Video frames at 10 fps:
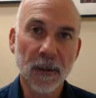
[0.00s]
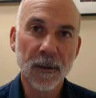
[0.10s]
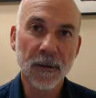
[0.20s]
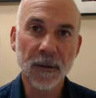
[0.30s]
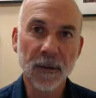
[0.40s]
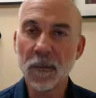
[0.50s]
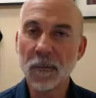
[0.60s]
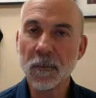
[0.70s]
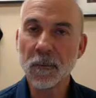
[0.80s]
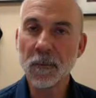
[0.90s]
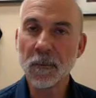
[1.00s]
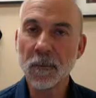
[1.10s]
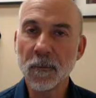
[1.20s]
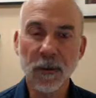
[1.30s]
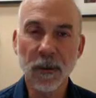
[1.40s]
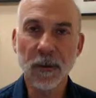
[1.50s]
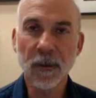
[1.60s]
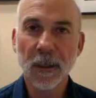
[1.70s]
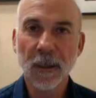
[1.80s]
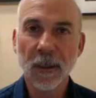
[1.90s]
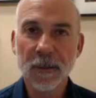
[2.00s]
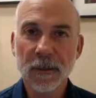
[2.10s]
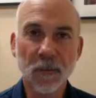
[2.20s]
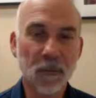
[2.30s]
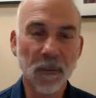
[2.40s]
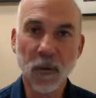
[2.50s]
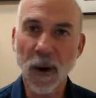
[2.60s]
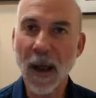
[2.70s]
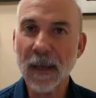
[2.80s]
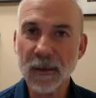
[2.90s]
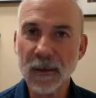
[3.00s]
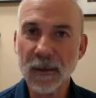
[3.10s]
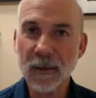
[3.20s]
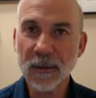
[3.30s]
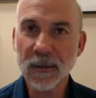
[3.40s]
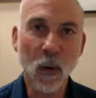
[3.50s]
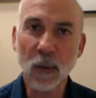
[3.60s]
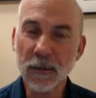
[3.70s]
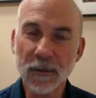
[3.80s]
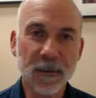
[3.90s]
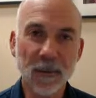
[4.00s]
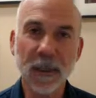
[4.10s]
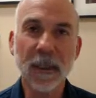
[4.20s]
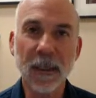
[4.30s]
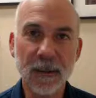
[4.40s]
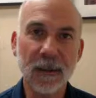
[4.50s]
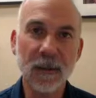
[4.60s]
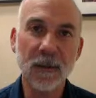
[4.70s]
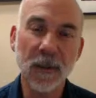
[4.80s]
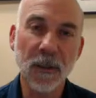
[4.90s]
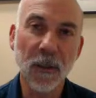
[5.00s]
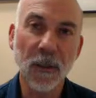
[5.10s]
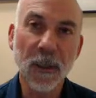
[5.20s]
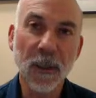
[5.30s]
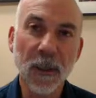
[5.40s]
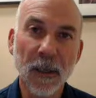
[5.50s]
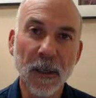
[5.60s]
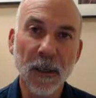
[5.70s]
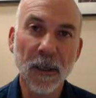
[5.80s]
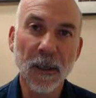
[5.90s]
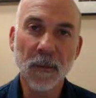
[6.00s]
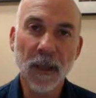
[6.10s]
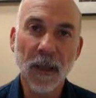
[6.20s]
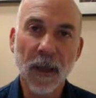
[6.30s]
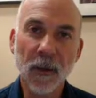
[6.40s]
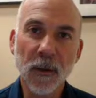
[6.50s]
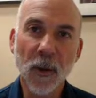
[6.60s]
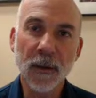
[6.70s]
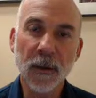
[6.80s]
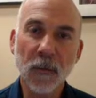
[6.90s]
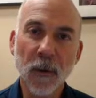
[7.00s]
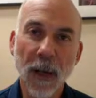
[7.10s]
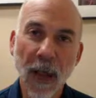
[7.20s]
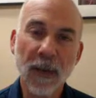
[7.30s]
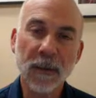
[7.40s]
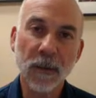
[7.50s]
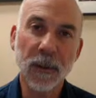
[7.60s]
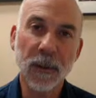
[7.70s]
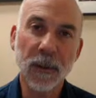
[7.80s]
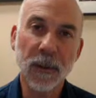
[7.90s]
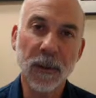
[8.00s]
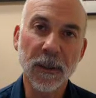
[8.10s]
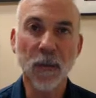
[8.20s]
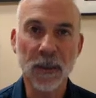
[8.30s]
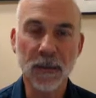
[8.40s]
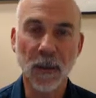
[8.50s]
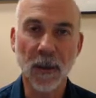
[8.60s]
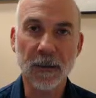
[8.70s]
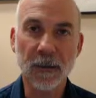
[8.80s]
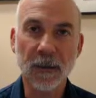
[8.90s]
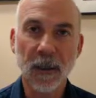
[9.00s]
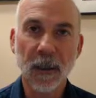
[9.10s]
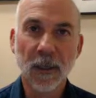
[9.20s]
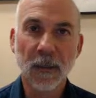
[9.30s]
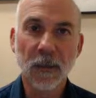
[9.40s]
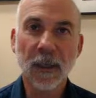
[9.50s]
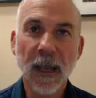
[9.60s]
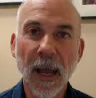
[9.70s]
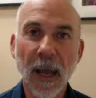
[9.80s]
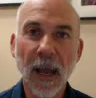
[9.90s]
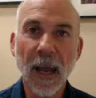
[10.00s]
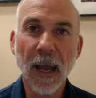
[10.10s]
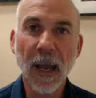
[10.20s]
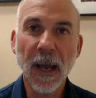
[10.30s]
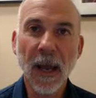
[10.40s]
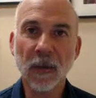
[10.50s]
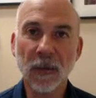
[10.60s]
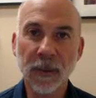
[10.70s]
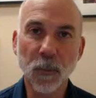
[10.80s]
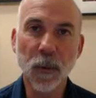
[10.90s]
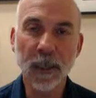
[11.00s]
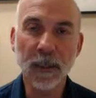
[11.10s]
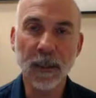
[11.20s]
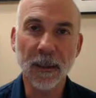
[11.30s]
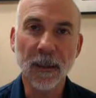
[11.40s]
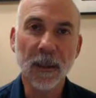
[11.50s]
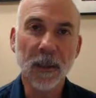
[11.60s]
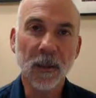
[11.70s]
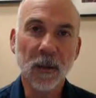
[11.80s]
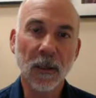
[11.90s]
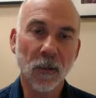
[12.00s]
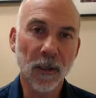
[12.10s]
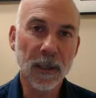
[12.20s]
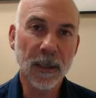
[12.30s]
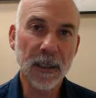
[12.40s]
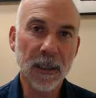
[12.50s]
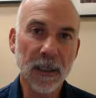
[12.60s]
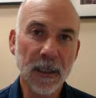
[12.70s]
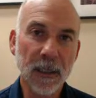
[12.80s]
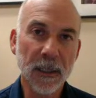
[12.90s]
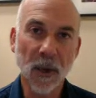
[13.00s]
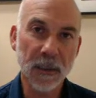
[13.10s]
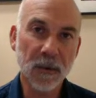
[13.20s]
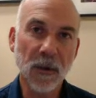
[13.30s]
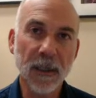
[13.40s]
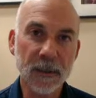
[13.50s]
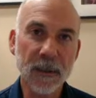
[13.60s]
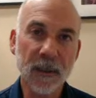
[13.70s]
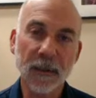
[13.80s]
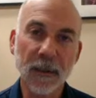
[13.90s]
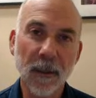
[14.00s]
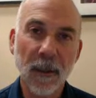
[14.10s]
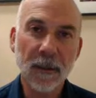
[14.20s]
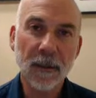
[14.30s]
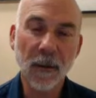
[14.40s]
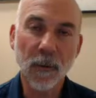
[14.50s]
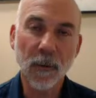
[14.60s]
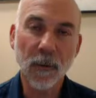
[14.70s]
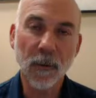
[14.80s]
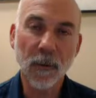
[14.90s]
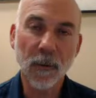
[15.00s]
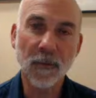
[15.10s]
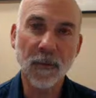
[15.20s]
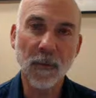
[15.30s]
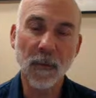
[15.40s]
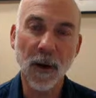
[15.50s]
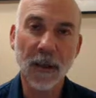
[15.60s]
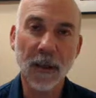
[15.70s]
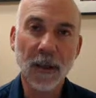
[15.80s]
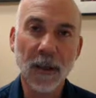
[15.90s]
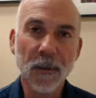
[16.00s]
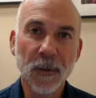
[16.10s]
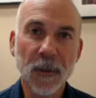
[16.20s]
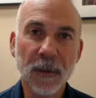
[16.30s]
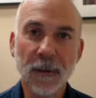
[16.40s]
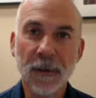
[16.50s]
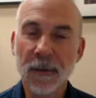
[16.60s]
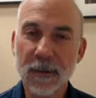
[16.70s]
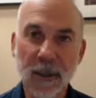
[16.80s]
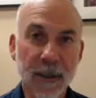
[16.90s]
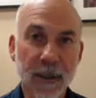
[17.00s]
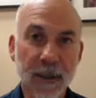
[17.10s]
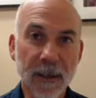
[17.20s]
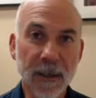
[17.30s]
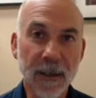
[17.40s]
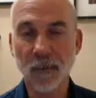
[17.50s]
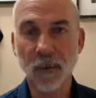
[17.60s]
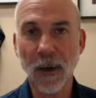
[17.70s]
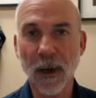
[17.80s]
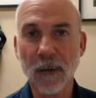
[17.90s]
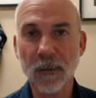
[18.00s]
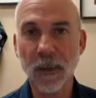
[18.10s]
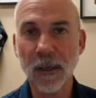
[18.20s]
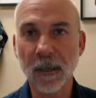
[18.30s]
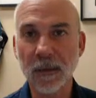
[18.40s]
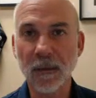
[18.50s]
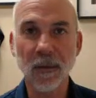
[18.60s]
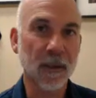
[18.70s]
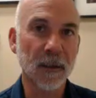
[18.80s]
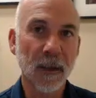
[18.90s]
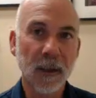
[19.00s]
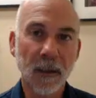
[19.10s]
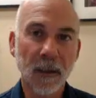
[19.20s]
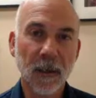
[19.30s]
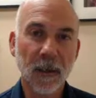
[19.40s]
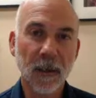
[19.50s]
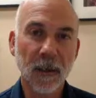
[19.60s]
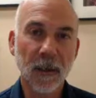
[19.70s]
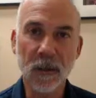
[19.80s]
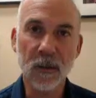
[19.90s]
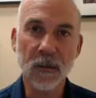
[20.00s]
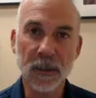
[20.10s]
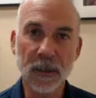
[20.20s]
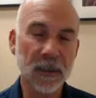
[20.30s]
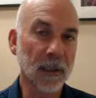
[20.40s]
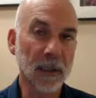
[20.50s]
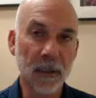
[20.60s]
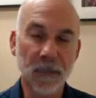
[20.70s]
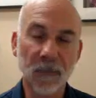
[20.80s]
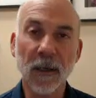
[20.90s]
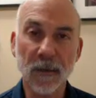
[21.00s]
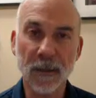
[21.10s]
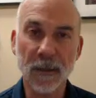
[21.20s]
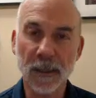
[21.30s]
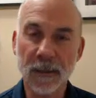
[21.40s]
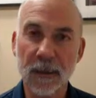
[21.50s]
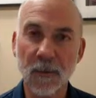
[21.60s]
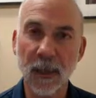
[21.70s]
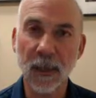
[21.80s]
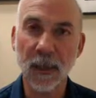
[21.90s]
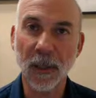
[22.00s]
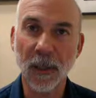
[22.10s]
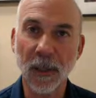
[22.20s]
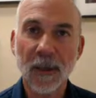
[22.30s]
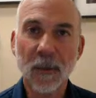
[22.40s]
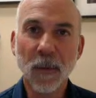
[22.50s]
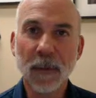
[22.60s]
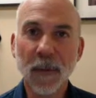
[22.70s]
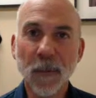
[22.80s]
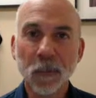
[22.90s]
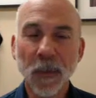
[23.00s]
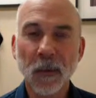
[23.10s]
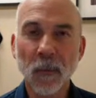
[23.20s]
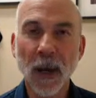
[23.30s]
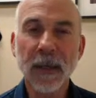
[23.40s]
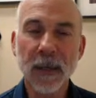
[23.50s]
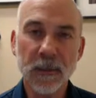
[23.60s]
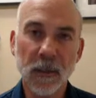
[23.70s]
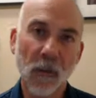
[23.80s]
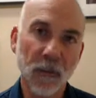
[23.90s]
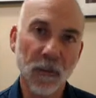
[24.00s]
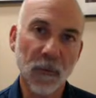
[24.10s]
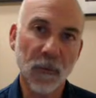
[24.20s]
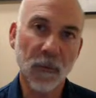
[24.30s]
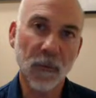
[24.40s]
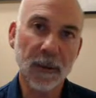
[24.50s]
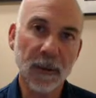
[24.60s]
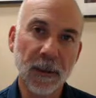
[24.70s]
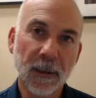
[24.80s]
So some cedar, some grass, tree, mold, something gets into your system and your body reacts, but it's an over-response. You get asthma, you get difficulty breathing, you get a runny nose as your body tries to get that removed from the body. You get sinus infection perhaps because you've got inflamed tissues and suddenly an infection sets in place. But your body has over-responded,